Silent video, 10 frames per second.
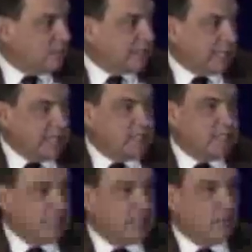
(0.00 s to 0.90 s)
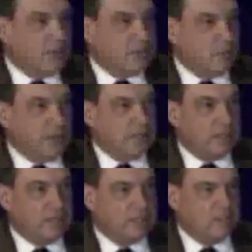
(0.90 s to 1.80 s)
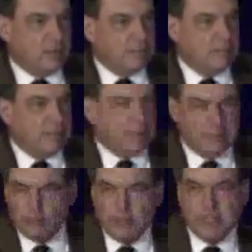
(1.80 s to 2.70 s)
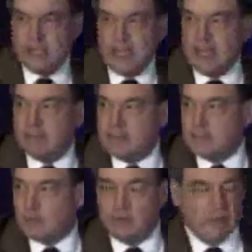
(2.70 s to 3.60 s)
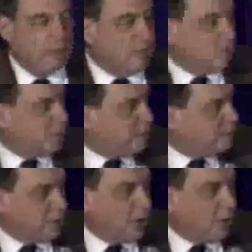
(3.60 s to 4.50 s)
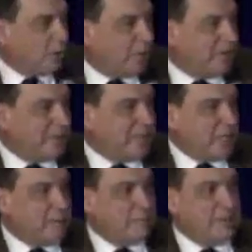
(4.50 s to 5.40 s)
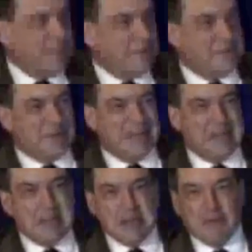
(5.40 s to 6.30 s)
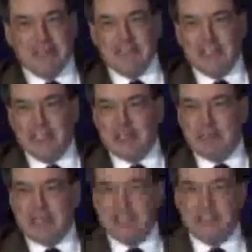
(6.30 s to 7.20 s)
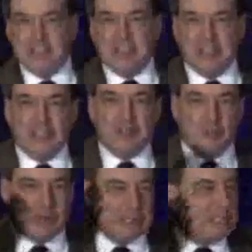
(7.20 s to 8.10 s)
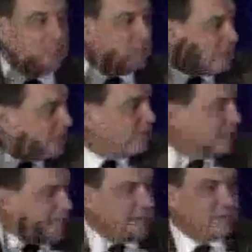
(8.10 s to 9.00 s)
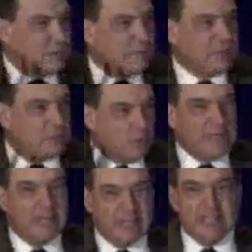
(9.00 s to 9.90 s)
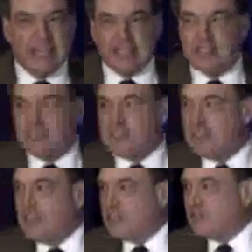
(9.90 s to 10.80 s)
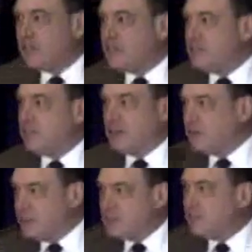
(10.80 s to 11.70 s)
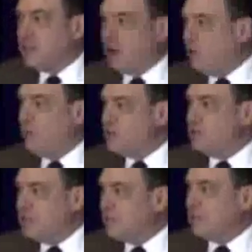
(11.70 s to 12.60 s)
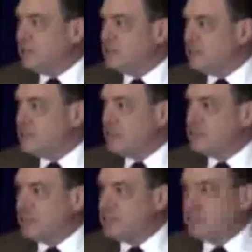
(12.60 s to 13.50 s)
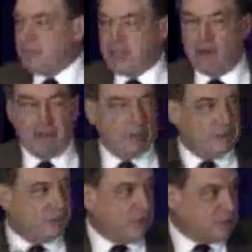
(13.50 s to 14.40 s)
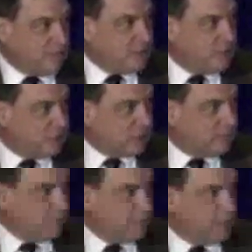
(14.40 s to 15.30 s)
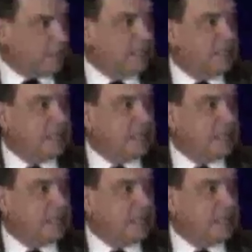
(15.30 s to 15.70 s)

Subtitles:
like 18 gigawatts of wind. And I said, well, but how much wind do you have? And he says, well, we don't know. And what he's telling me is that you literally have so much wind in Texas that it's almost limitless in the sense that it's a matter of how much transmission you can put in,